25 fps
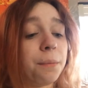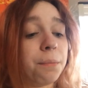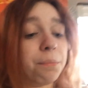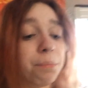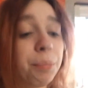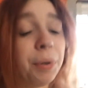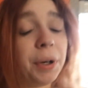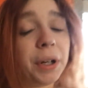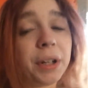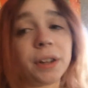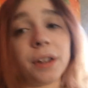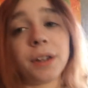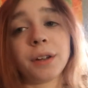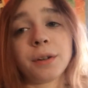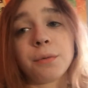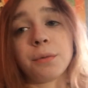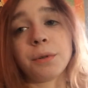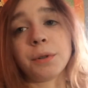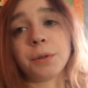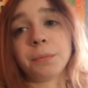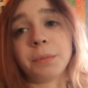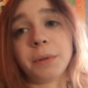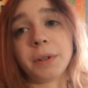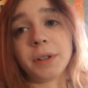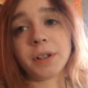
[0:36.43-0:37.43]
But there
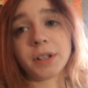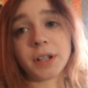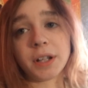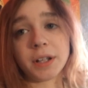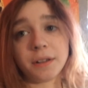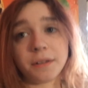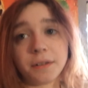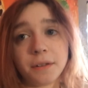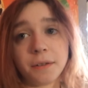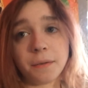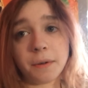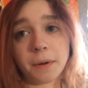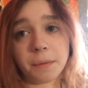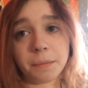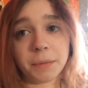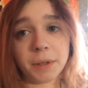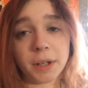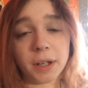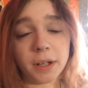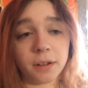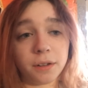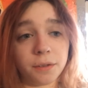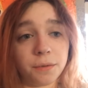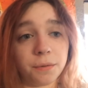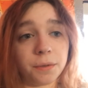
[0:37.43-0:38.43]
will be tons of
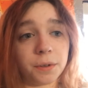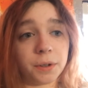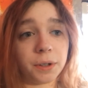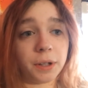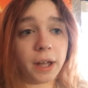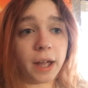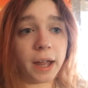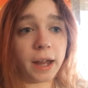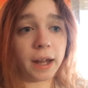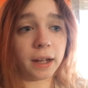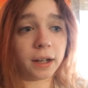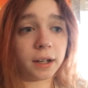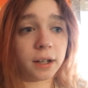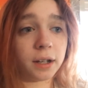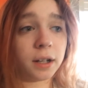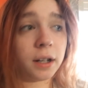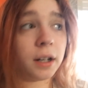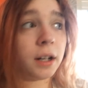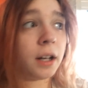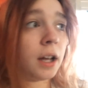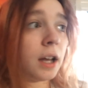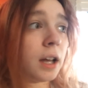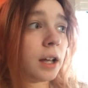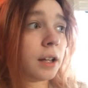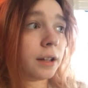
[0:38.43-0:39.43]
updates for, like,
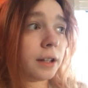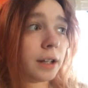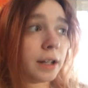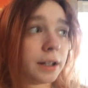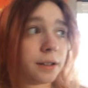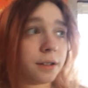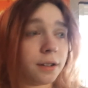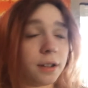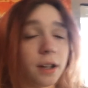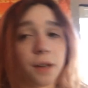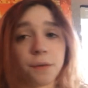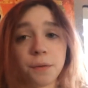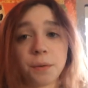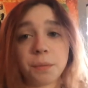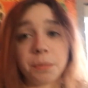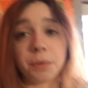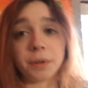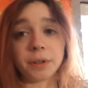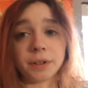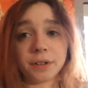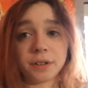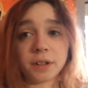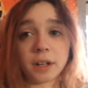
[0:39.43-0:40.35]
Last Life of Prince